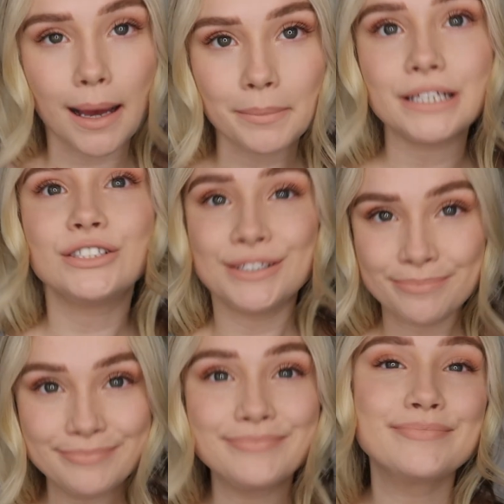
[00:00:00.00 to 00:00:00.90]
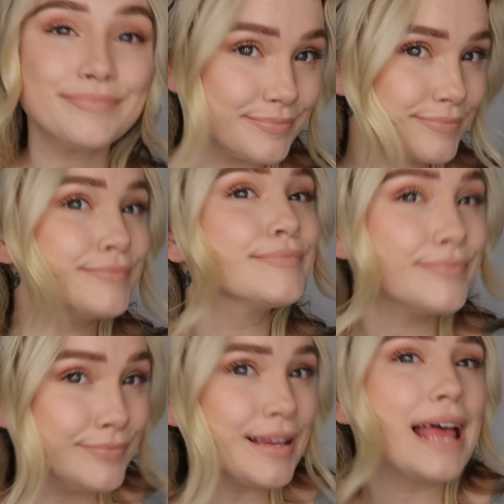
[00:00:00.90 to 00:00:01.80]
yeah, bitch,
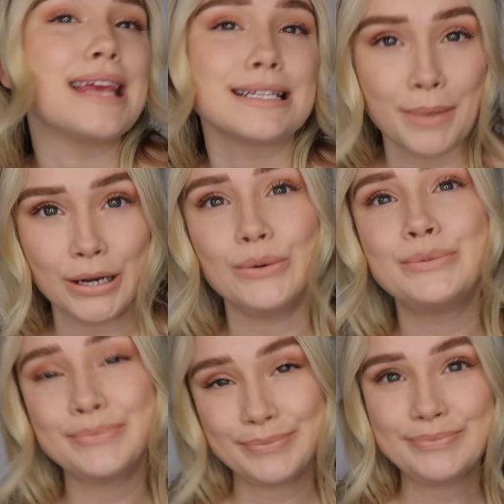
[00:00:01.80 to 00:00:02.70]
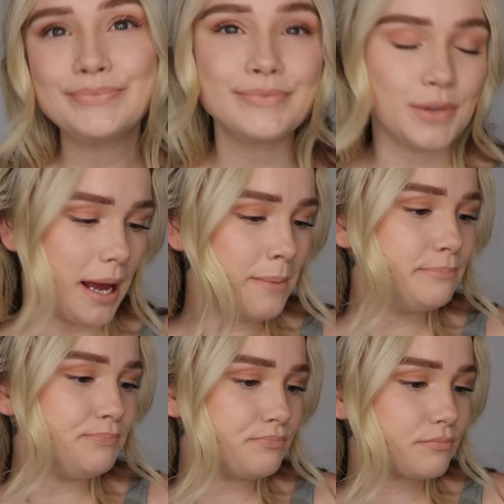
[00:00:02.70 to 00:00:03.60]
that's my nude. Okay,
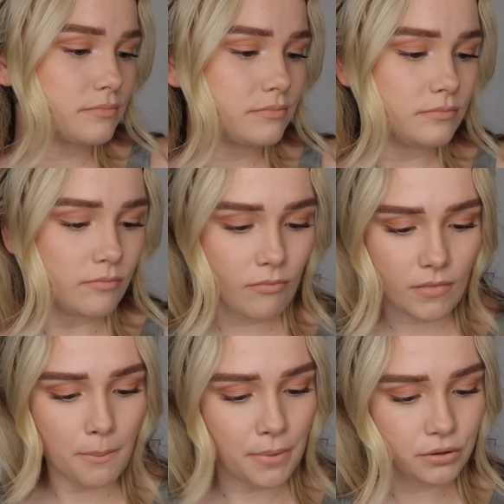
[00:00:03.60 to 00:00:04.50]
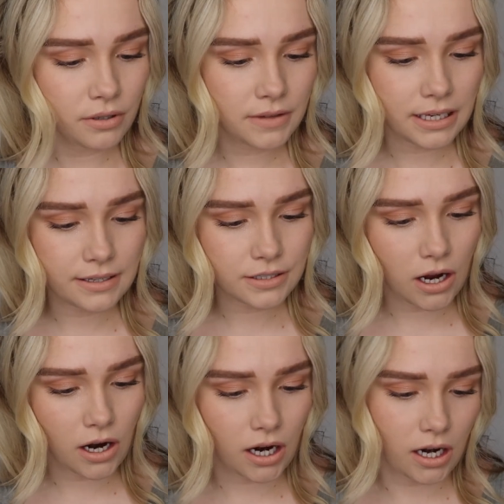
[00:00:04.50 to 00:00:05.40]
both of these
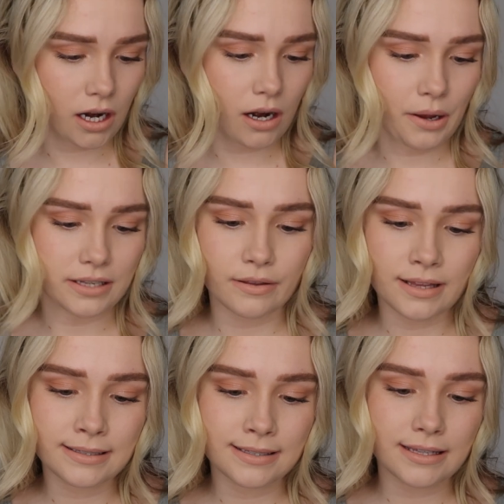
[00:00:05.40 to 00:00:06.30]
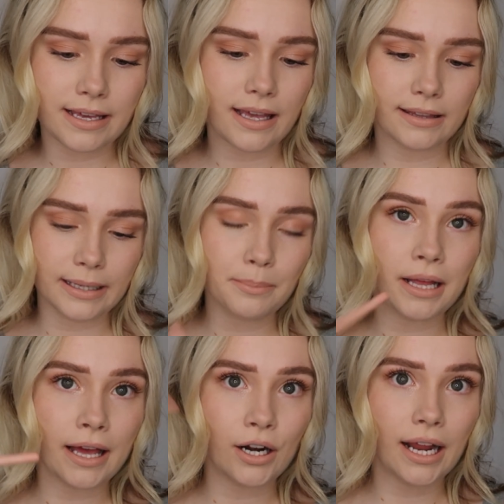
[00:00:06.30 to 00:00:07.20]
are, okay, so this is the lip
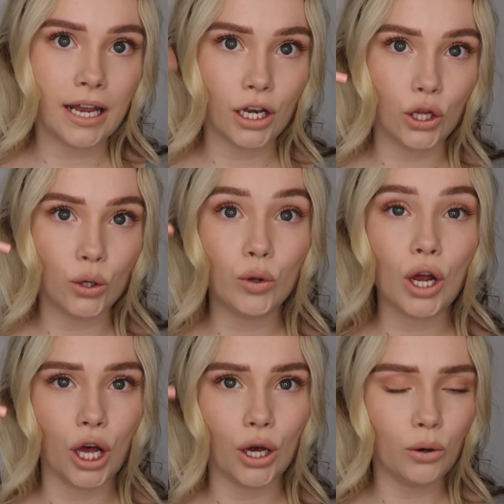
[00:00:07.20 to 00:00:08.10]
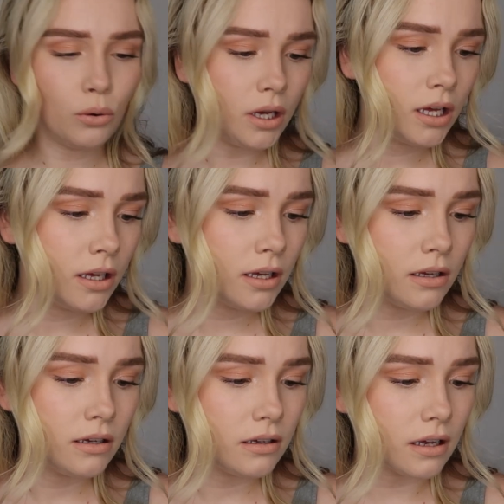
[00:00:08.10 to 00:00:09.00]
liner in Nude O.
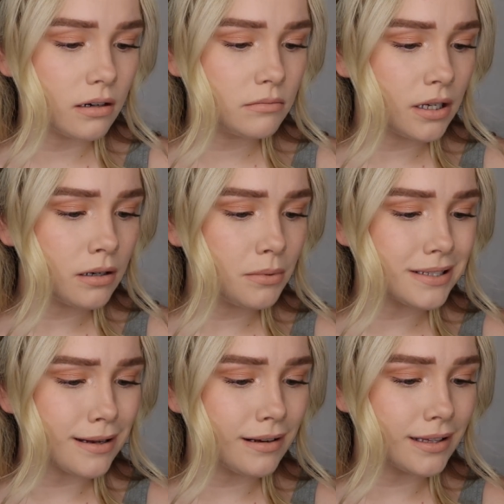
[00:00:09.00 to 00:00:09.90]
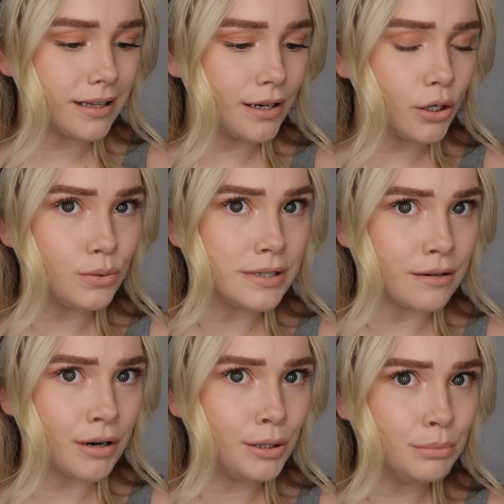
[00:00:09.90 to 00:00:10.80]
I don't know why I said it like that, Nude
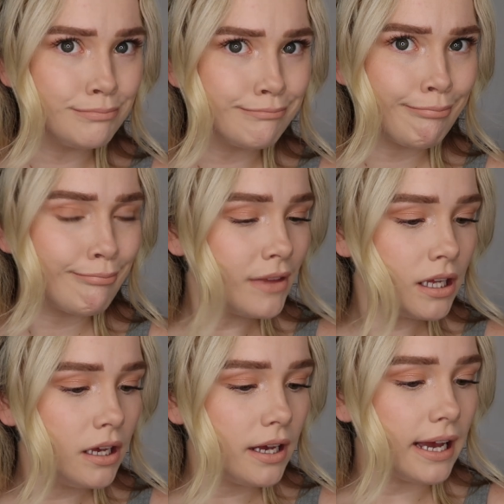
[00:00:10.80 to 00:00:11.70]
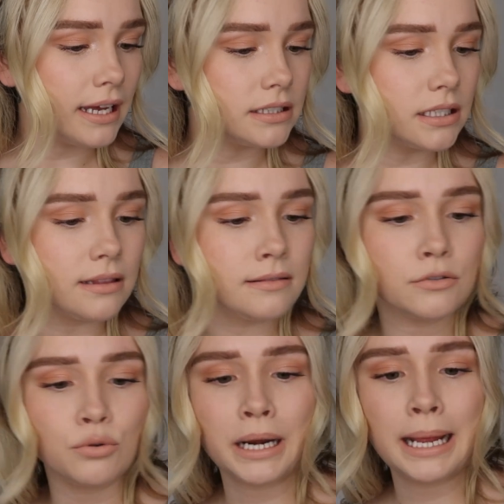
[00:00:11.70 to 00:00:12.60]
0. And the
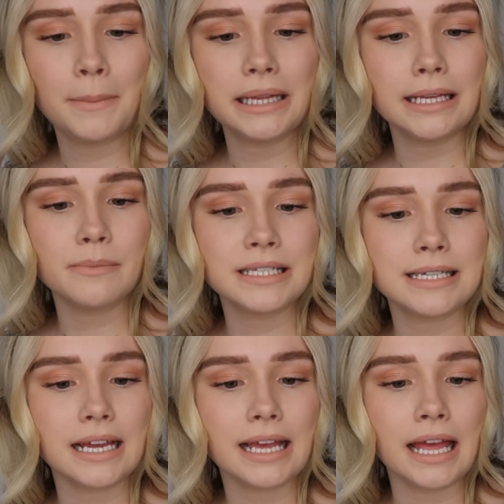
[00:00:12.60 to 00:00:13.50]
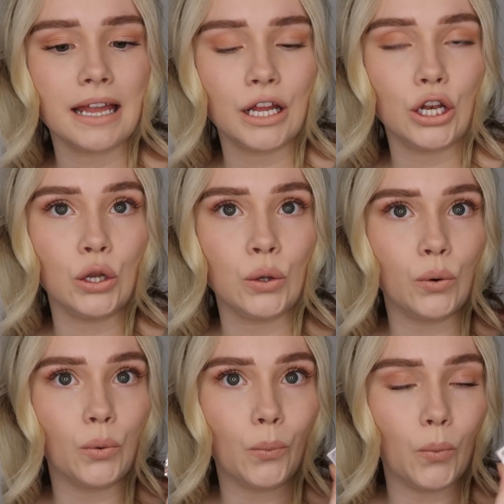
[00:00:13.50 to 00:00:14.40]
cream lipstick in
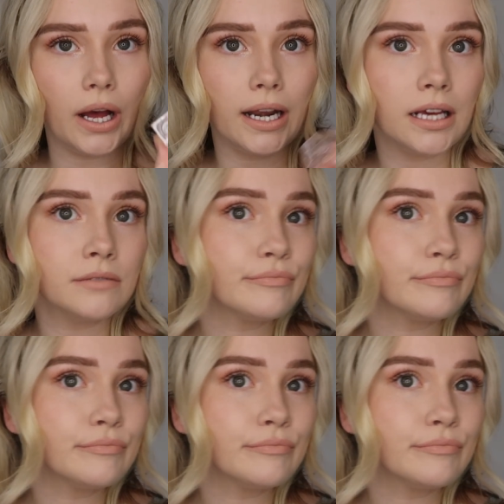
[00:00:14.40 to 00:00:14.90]
Nude 1.